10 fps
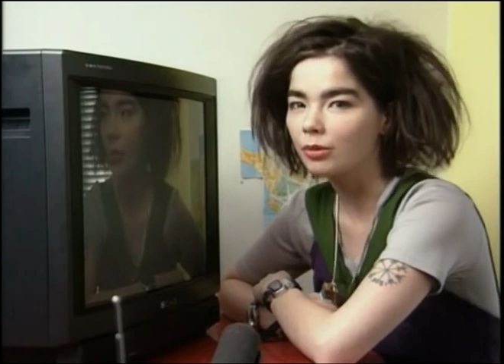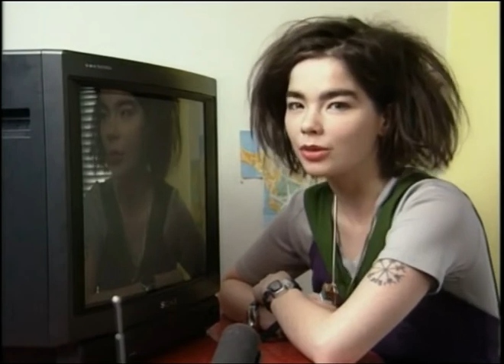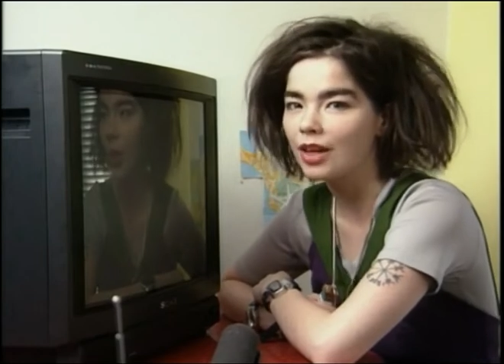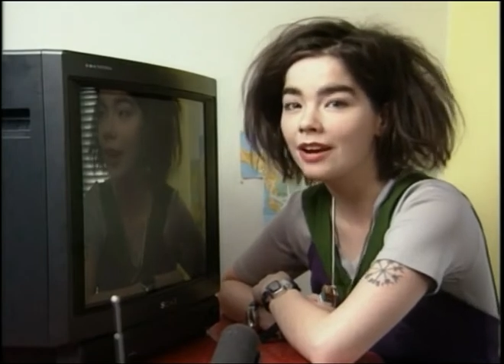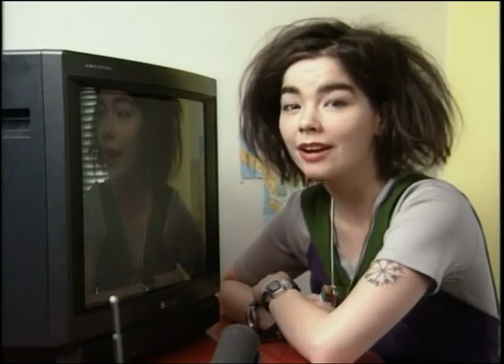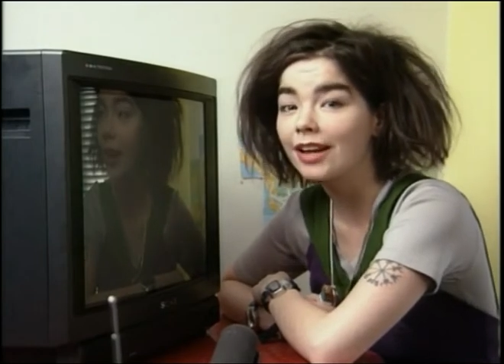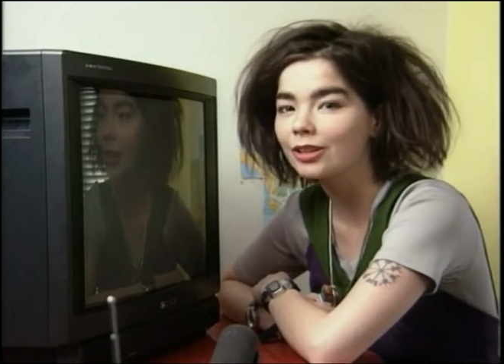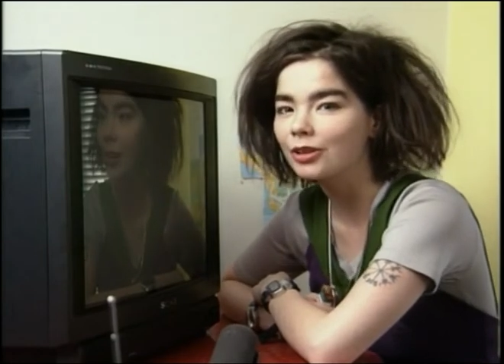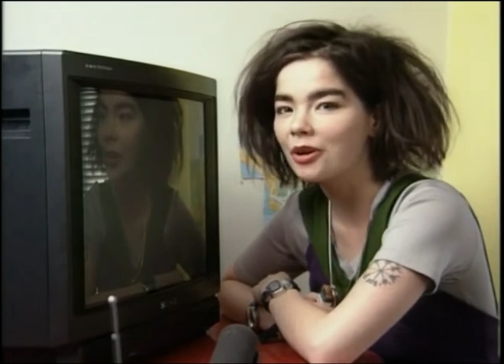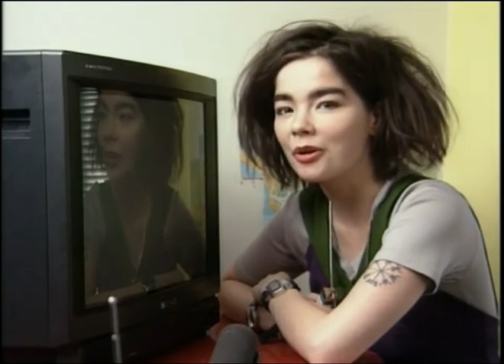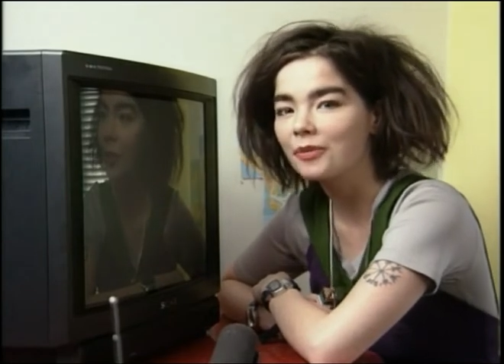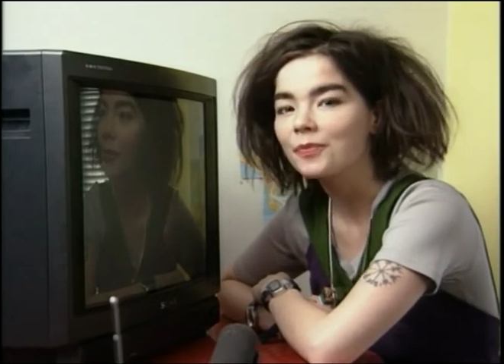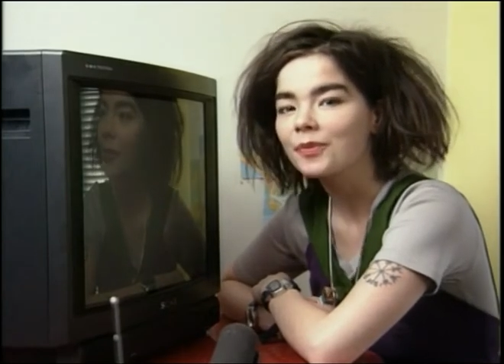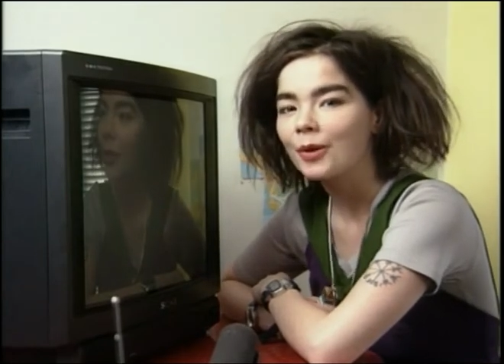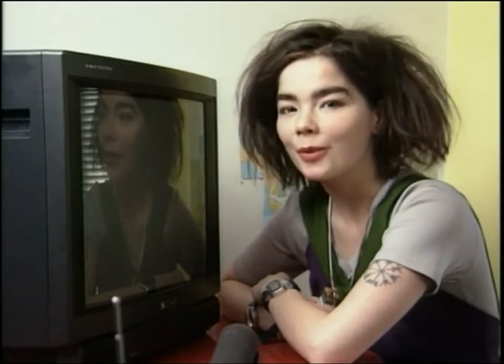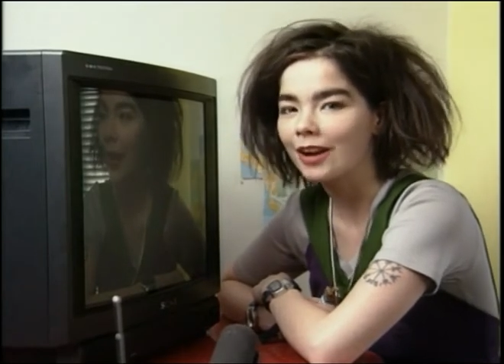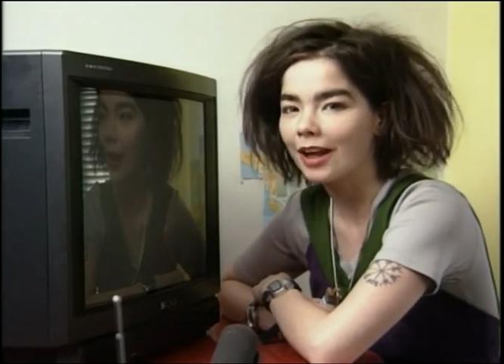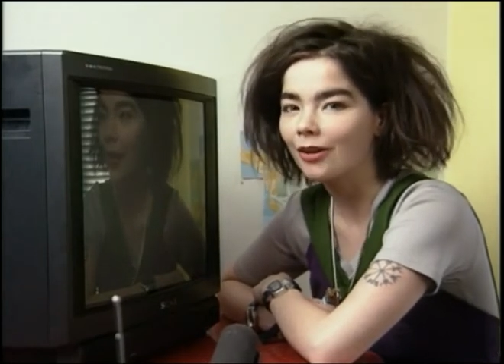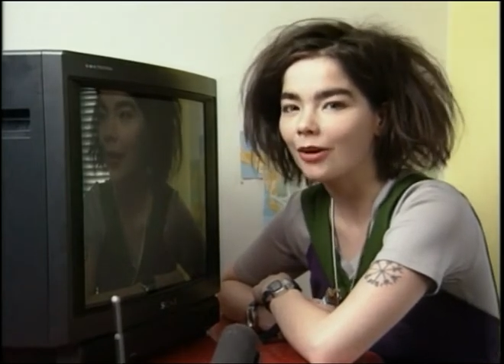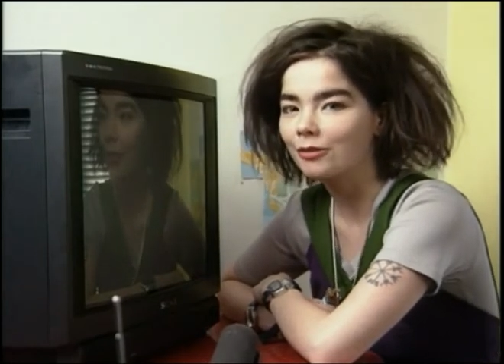But then later on, when
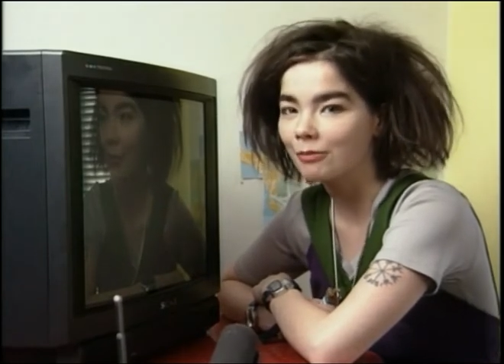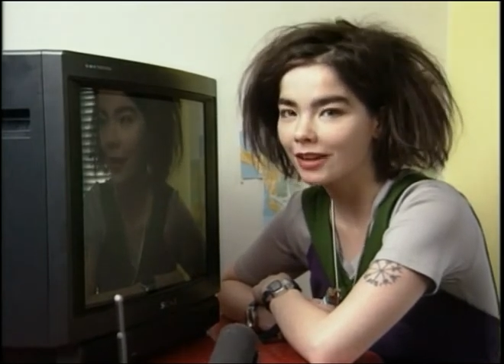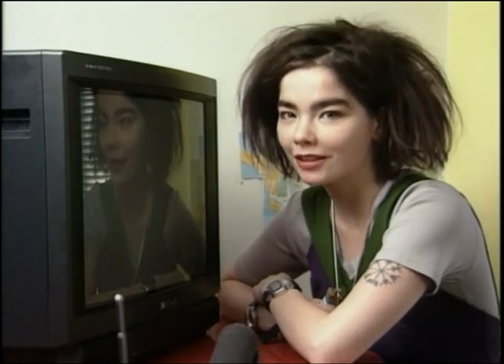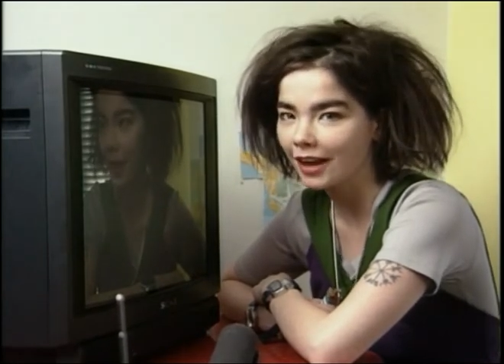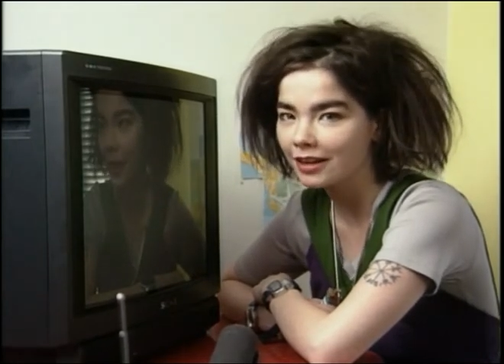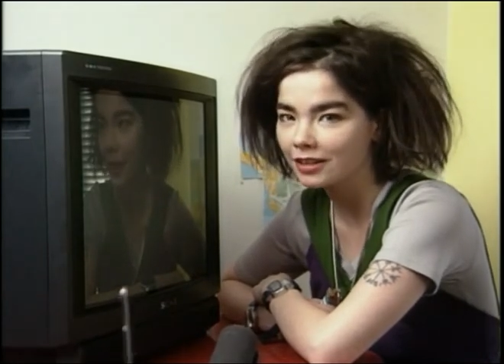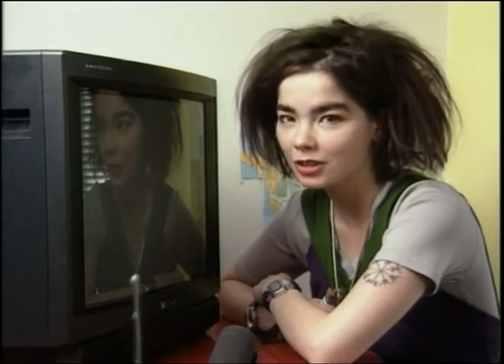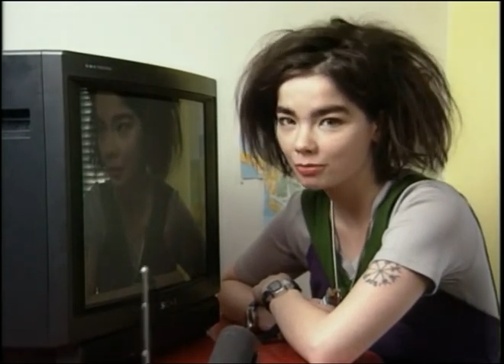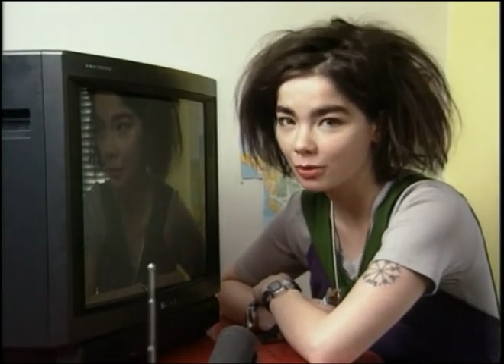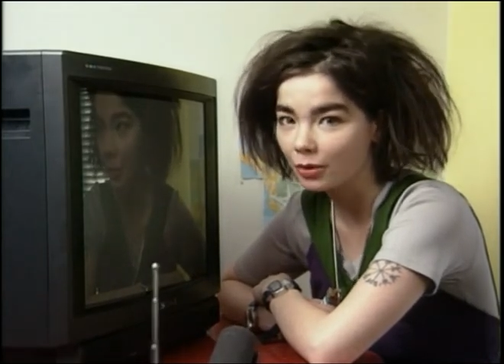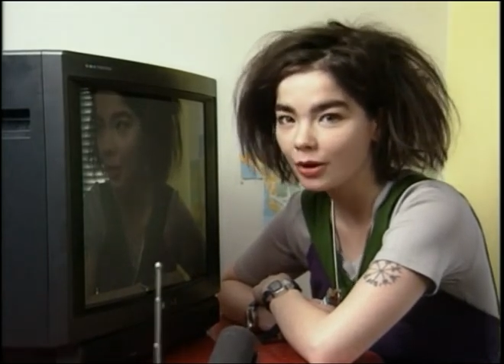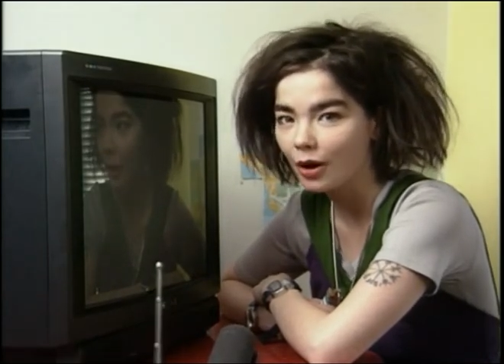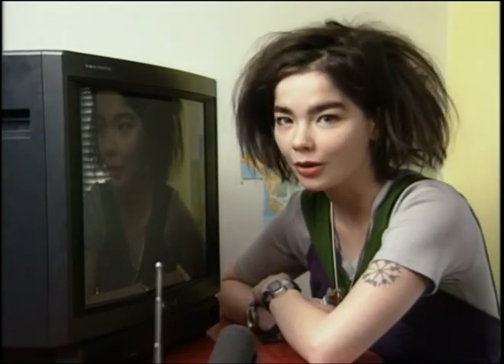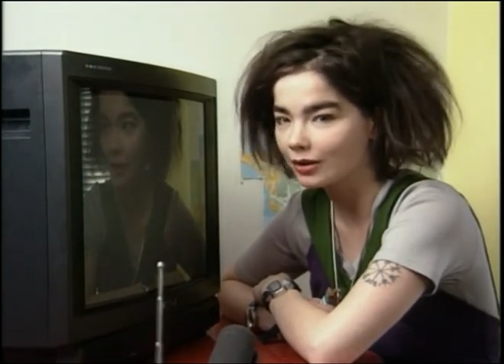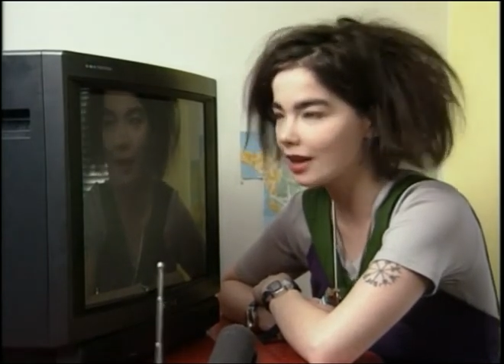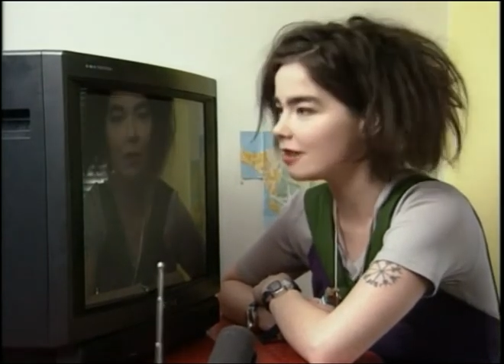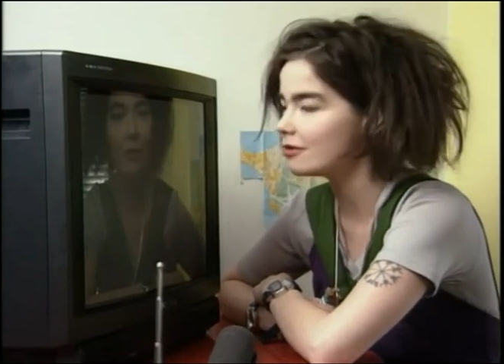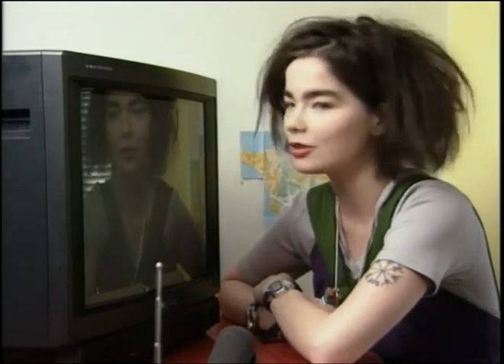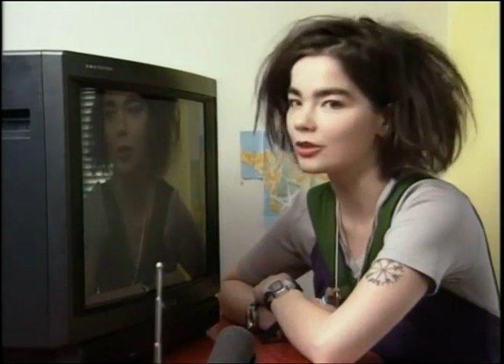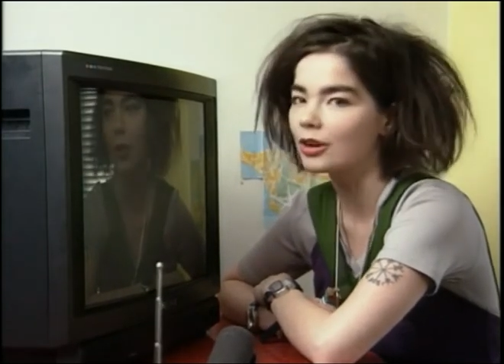I got my Danish book on
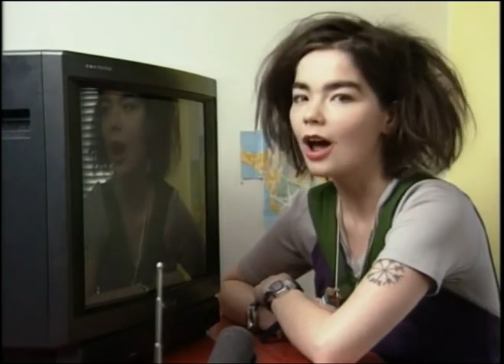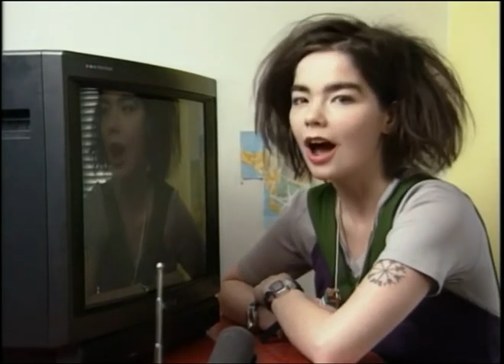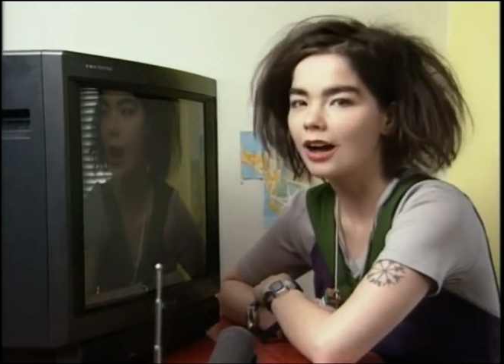television,